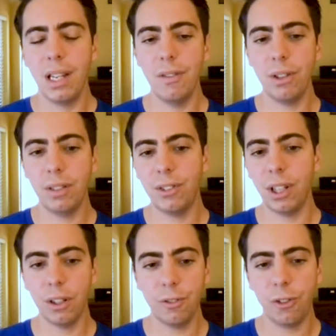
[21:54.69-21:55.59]
even if
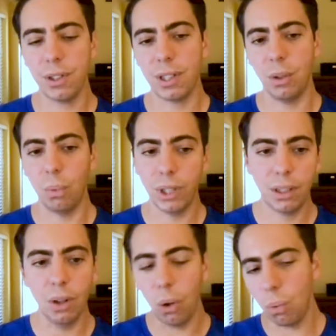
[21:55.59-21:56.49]
they're not forcing, we
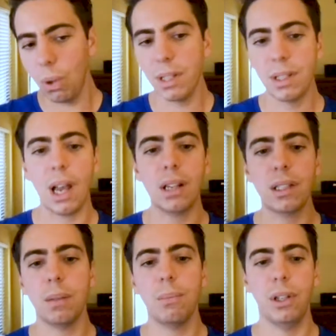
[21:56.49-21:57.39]
always
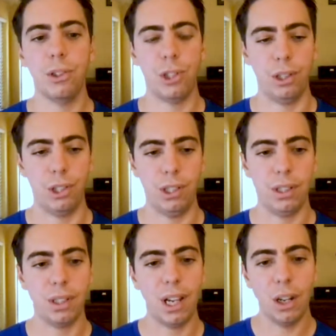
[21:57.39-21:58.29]
accept their changes,